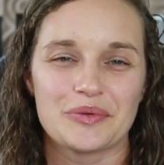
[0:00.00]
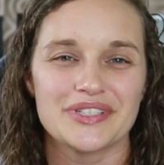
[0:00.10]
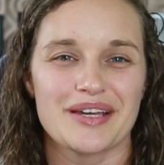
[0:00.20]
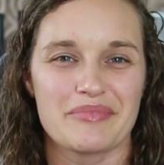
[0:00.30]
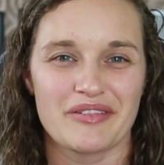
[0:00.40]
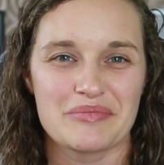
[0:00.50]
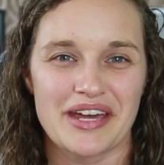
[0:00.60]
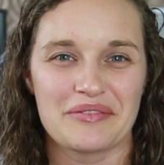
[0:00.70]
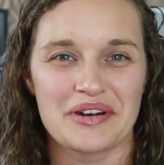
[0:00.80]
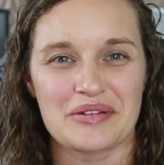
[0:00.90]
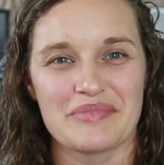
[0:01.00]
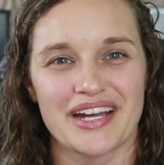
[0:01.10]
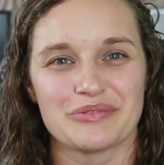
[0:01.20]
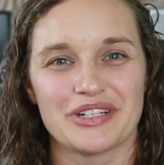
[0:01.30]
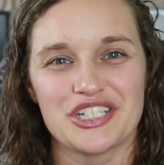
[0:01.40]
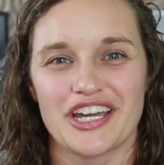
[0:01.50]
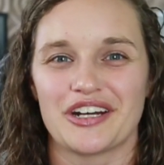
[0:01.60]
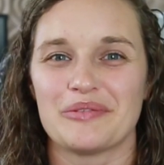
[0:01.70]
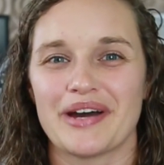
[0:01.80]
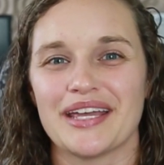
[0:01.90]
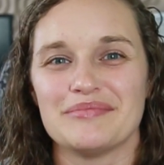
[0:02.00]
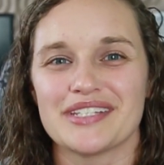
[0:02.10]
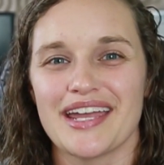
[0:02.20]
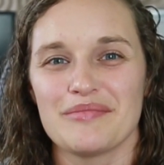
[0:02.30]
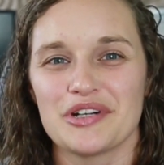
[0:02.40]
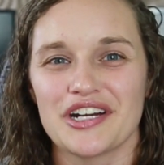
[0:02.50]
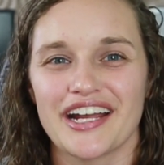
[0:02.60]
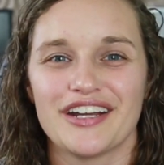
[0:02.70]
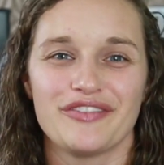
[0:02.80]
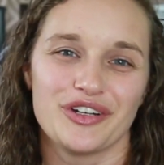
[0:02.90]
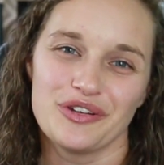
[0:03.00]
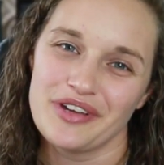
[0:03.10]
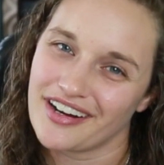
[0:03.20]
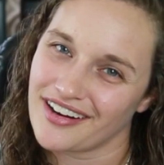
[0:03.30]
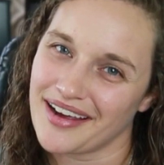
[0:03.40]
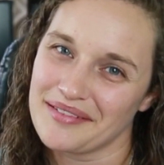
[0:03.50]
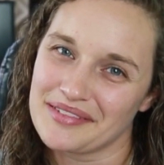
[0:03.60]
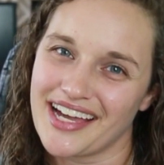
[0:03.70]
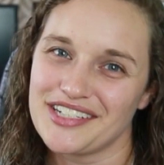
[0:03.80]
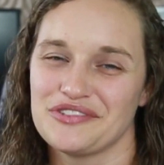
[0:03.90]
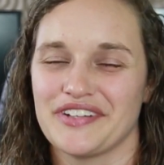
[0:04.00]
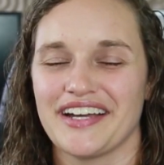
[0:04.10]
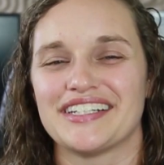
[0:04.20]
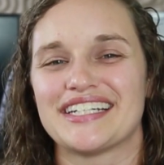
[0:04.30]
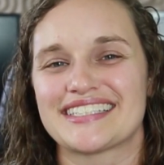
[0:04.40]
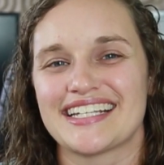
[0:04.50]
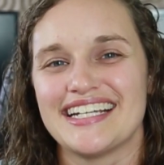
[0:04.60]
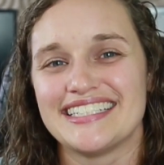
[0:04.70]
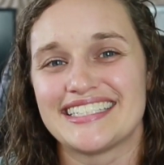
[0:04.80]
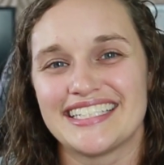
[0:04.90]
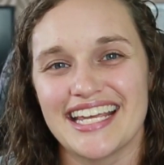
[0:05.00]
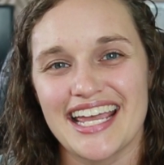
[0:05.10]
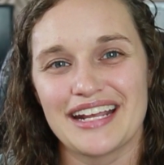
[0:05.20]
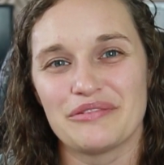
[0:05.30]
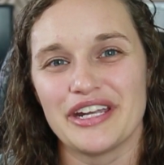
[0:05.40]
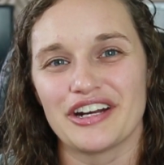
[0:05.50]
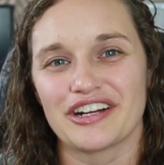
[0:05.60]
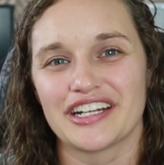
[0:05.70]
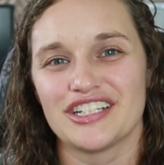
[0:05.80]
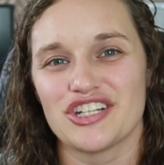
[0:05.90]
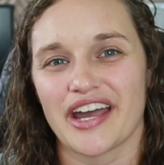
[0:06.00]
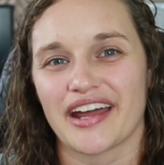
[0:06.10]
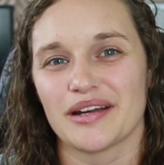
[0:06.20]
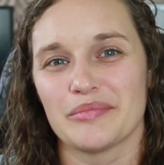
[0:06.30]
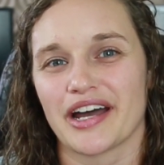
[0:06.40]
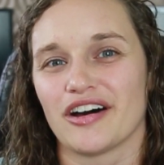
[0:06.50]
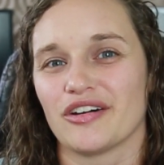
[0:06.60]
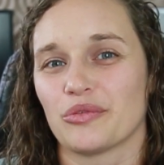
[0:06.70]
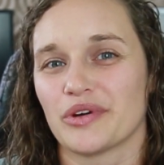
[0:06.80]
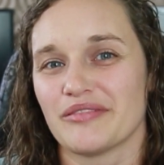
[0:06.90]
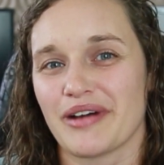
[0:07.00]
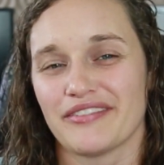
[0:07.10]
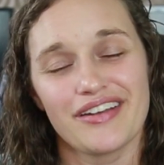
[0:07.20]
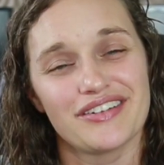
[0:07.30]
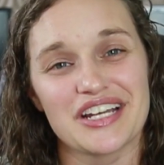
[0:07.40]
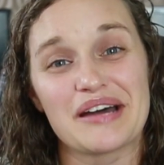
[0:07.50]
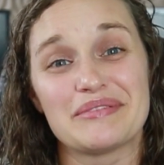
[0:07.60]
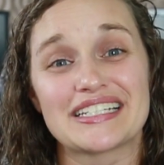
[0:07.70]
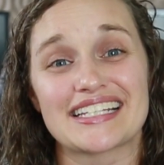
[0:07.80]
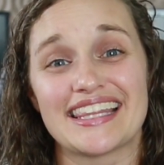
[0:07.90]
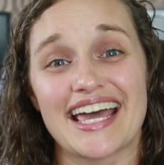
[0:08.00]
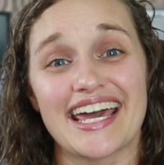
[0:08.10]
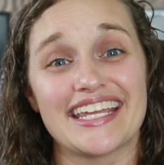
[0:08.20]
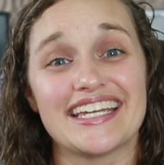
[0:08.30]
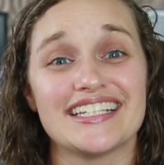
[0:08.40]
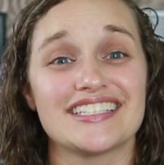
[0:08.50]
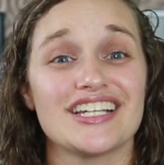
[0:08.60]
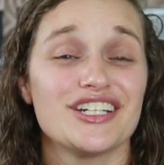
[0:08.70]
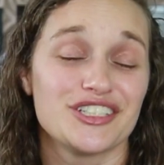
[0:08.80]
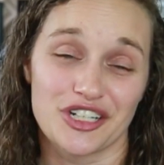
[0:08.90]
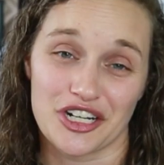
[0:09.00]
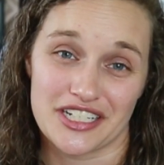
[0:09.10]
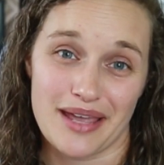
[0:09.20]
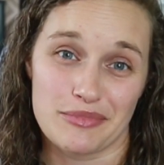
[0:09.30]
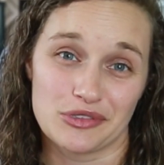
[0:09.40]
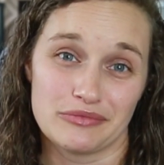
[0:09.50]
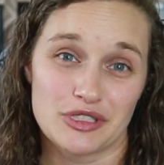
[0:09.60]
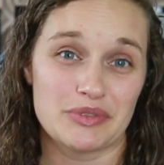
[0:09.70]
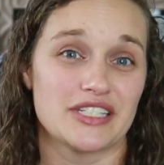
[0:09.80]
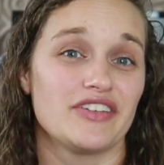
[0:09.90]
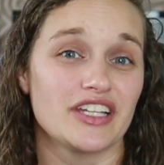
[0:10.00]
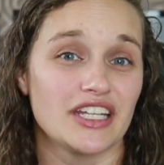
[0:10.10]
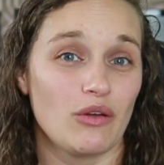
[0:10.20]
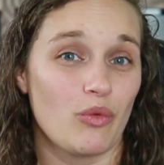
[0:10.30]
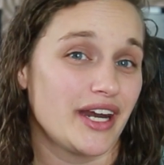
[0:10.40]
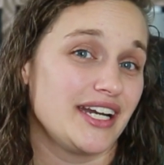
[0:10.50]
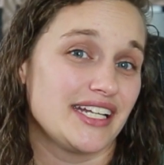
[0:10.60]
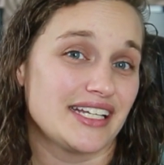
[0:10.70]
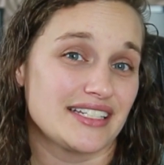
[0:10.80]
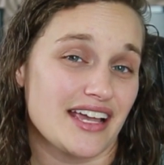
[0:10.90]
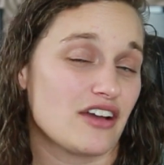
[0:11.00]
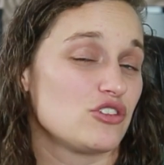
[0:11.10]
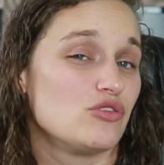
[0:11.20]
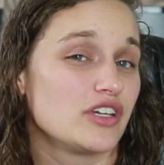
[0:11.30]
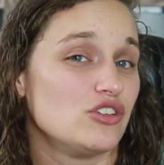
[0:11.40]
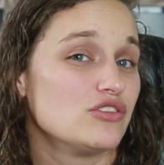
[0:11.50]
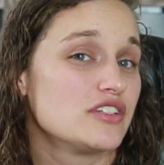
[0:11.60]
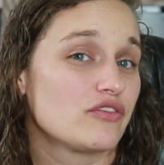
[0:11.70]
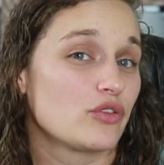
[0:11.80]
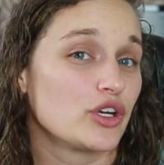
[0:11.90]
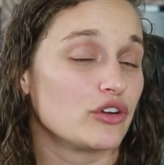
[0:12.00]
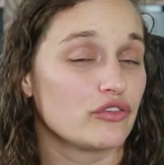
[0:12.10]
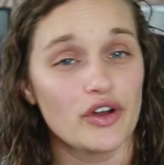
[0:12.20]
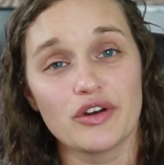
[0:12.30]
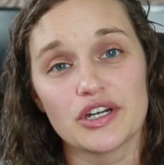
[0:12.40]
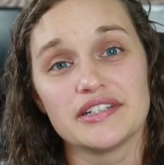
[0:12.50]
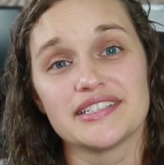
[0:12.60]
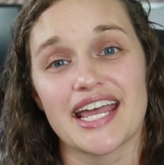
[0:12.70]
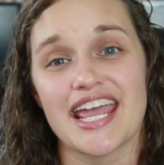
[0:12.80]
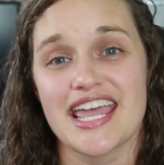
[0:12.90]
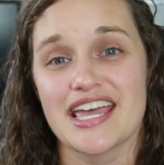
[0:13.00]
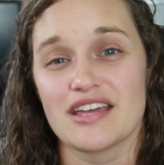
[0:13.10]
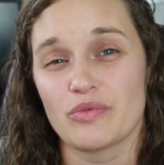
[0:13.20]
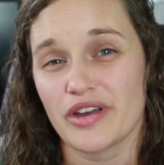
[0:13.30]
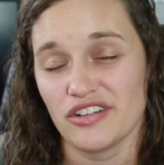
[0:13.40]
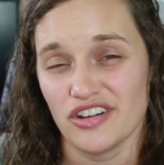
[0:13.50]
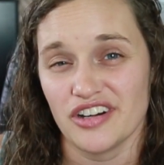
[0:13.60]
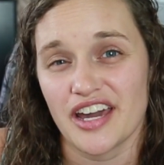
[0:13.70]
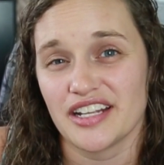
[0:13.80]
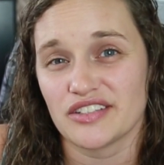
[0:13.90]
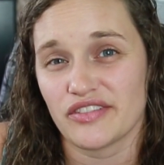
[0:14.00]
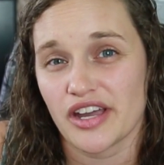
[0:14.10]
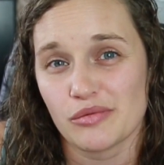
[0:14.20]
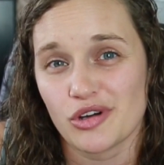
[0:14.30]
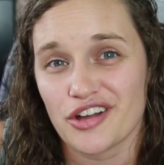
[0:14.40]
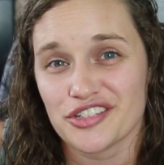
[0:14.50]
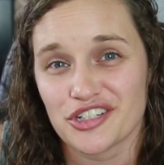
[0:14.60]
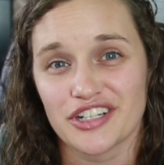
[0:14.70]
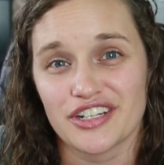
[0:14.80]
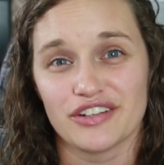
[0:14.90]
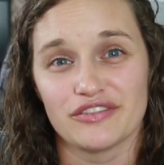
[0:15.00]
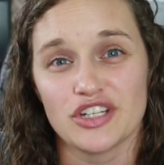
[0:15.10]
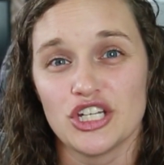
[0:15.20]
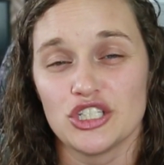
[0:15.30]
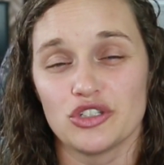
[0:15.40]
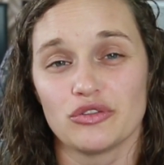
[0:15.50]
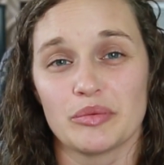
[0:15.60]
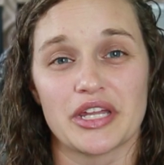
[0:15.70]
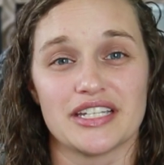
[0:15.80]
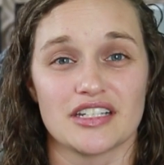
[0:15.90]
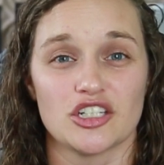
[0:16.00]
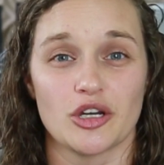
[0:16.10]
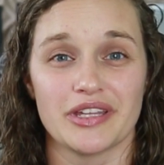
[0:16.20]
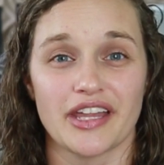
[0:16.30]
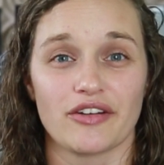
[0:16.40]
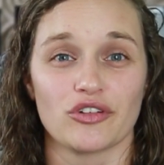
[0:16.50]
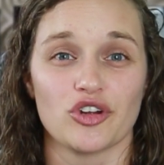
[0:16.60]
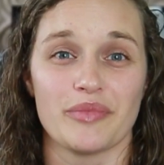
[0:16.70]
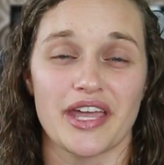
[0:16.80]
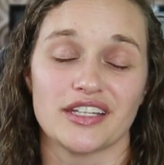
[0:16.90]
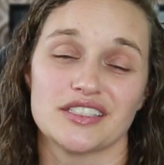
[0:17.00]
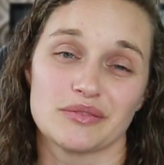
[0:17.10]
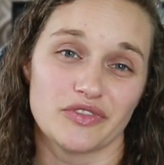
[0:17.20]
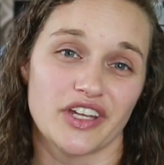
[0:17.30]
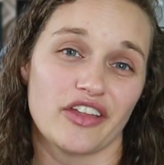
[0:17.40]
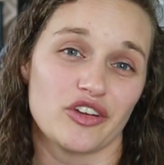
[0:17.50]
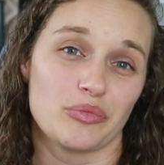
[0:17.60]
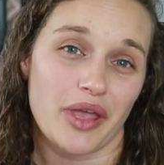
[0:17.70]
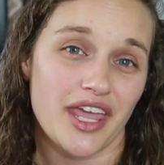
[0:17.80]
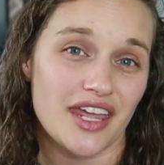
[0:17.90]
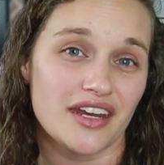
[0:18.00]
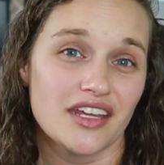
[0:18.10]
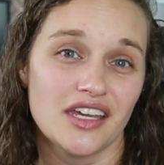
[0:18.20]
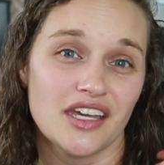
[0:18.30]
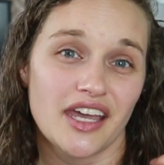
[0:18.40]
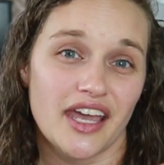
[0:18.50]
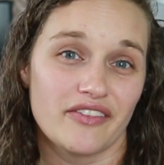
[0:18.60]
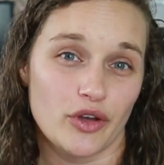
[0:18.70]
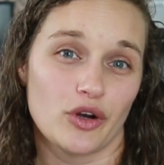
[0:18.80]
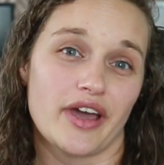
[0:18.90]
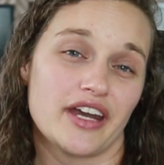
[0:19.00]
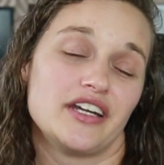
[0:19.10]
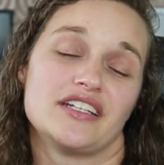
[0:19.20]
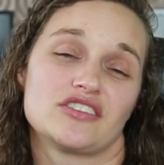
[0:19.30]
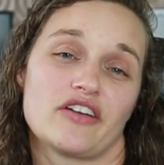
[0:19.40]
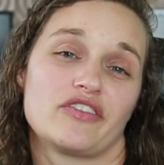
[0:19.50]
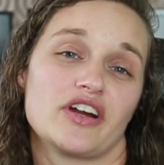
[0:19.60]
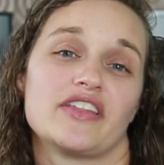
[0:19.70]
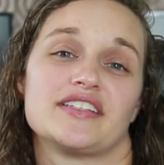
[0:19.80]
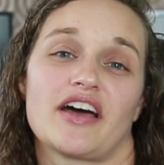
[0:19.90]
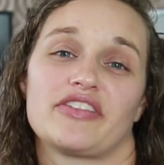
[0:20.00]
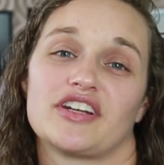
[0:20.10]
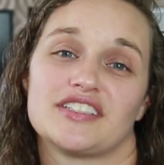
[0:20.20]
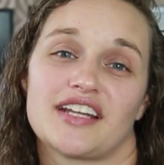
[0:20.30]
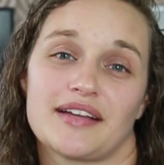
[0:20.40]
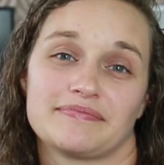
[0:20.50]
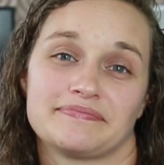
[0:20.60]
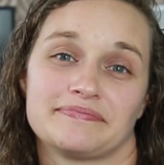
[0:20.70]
What's up everybody? Welcome back to my channel. My name's Amber and if you're new here, I'm glad you found us. Today we are going to chat about one of my favorite topics and that is Darktable. Specifically what it is, how you can use it for your photos, and whether or not it's a viable alternative to replace Adobe Lightroom and some of the other paid photo editing software that's out there today.